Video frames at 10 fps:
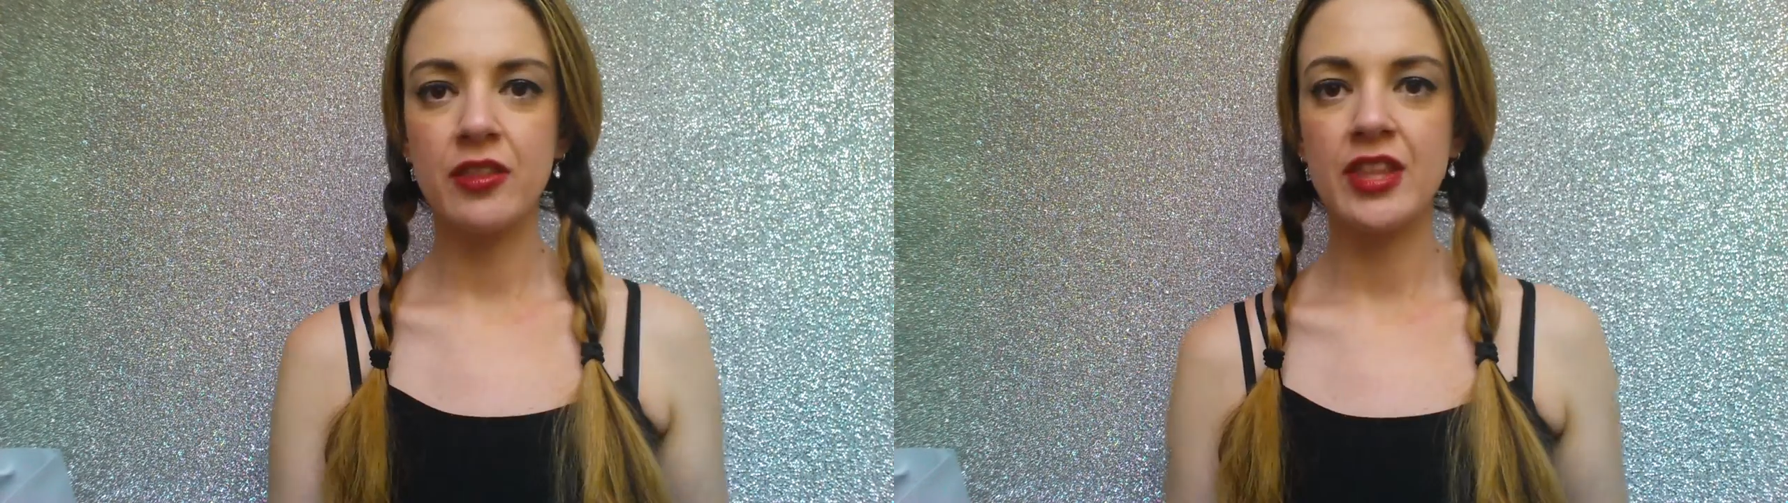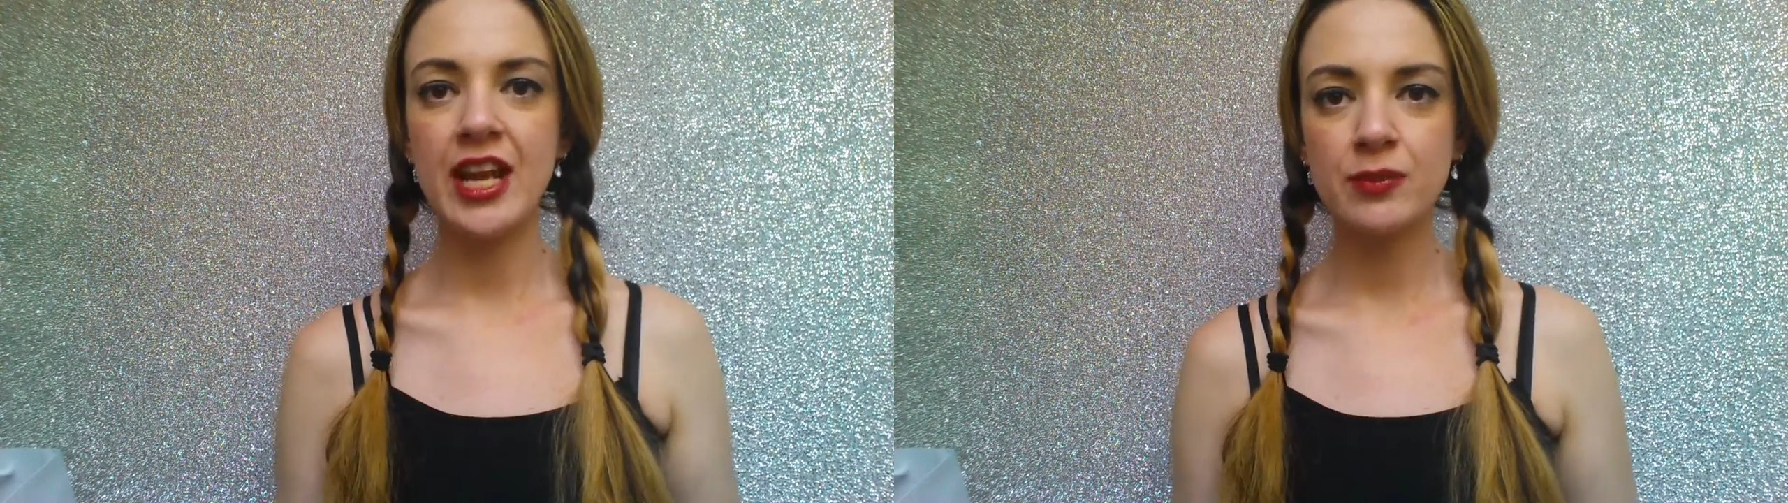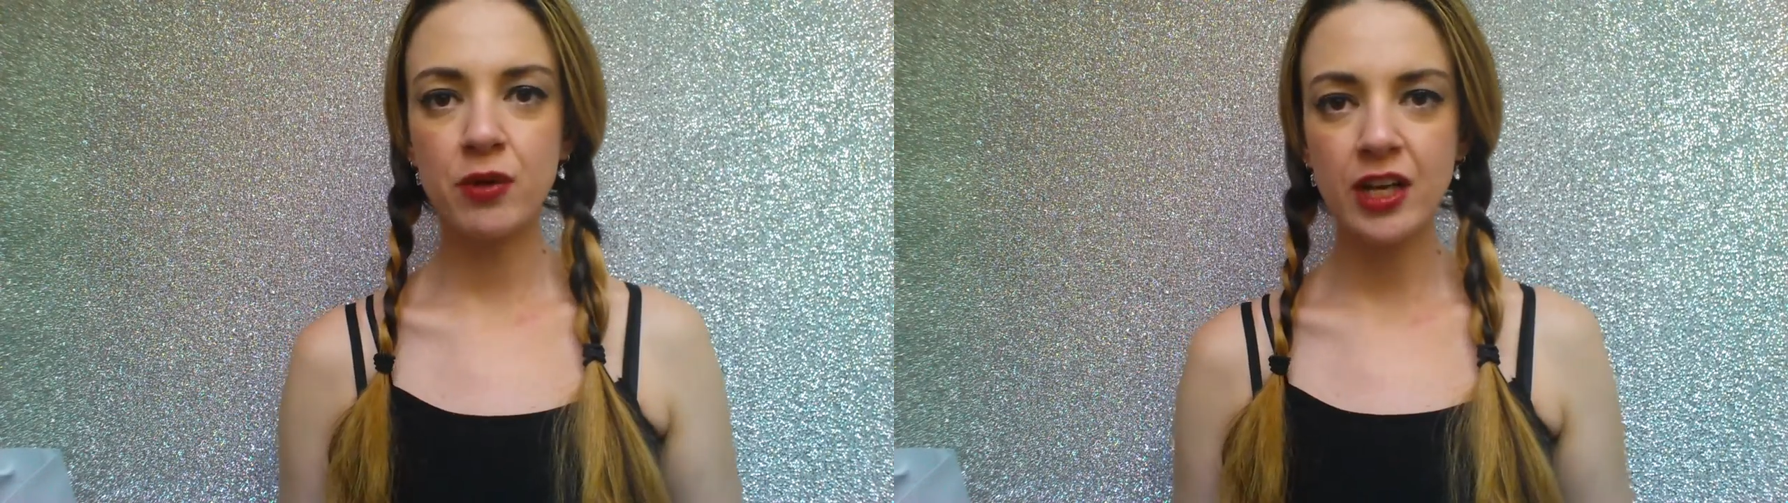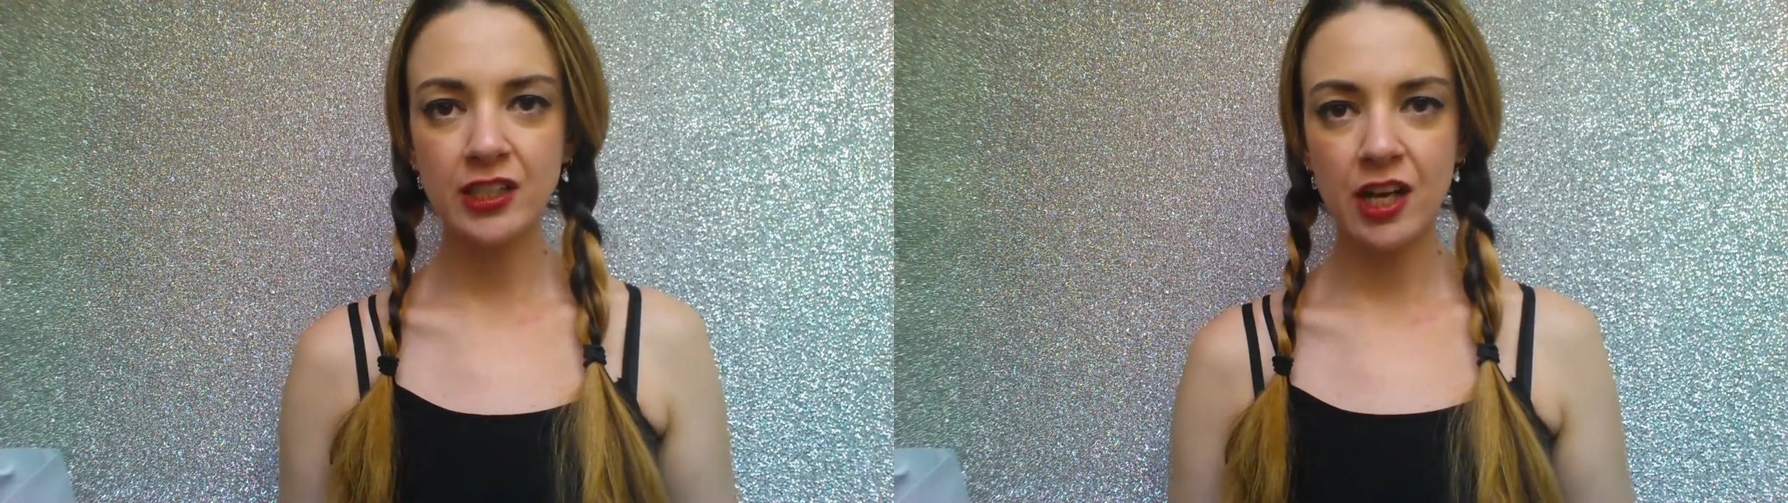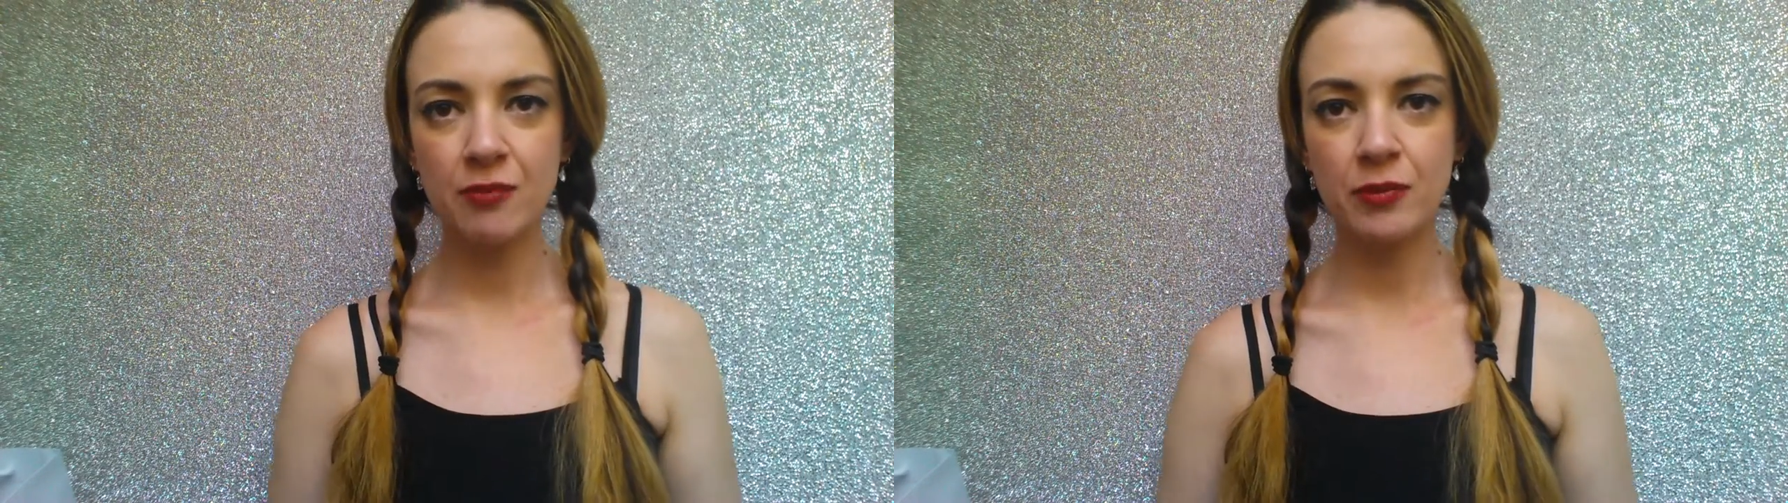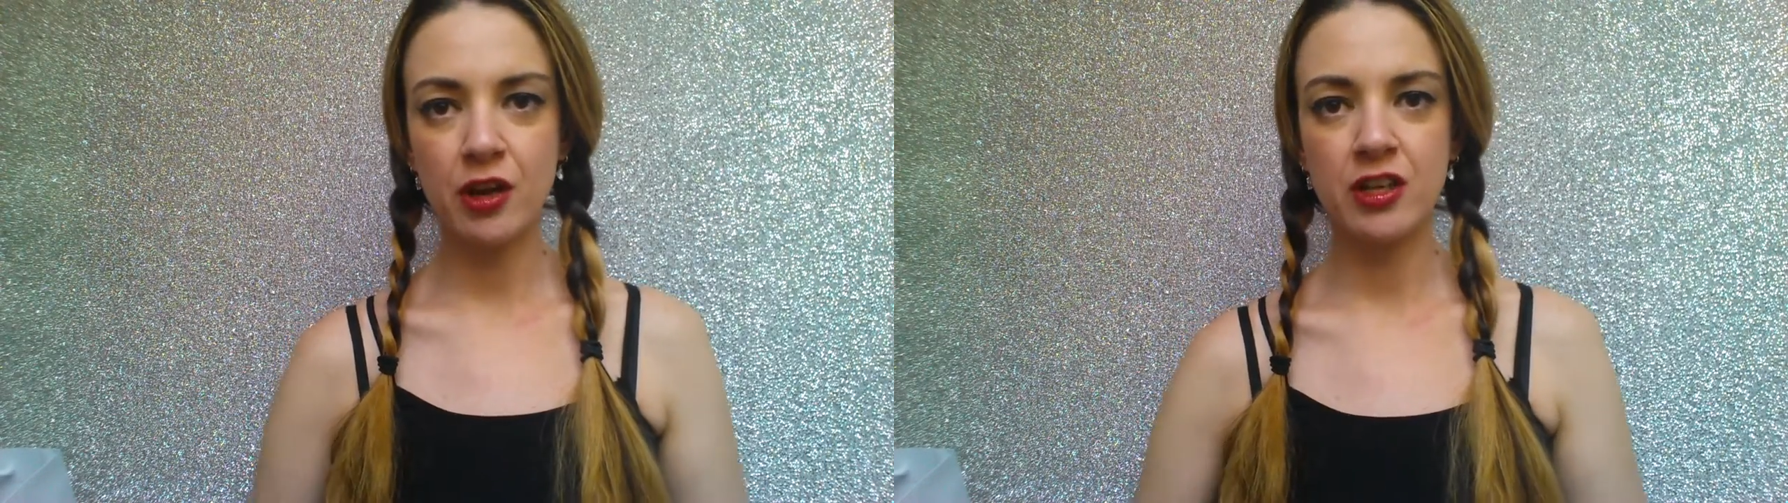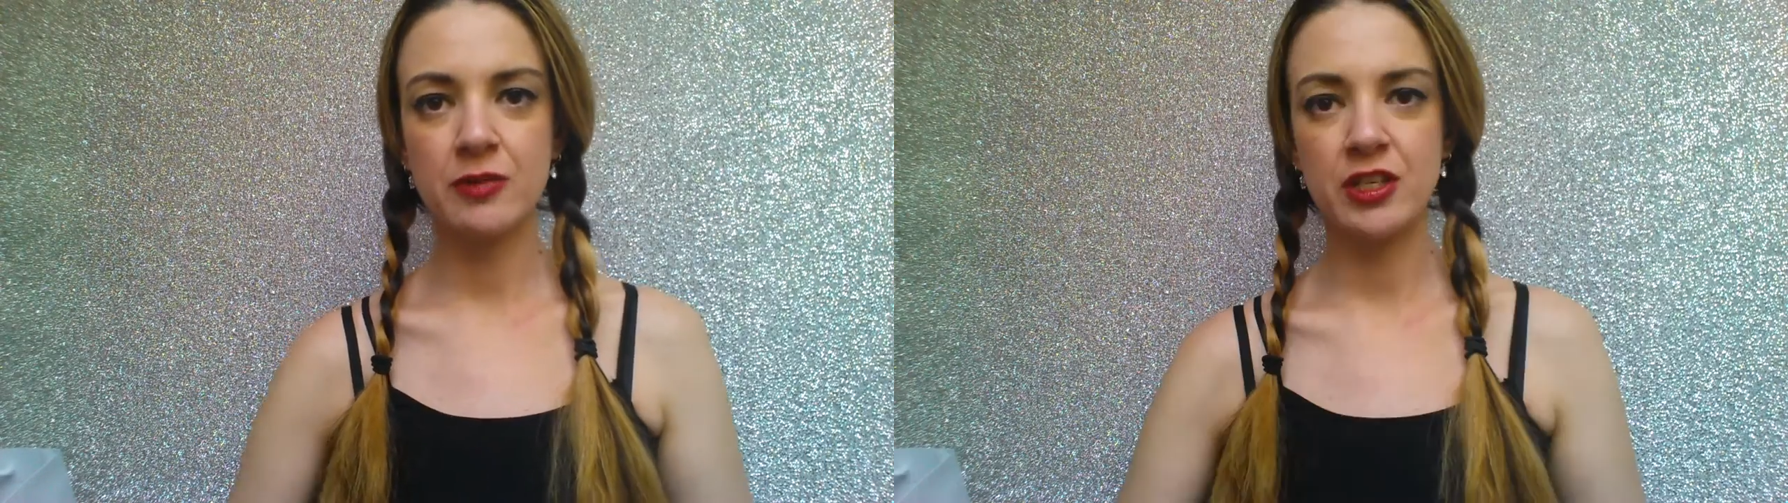The next product I'm going to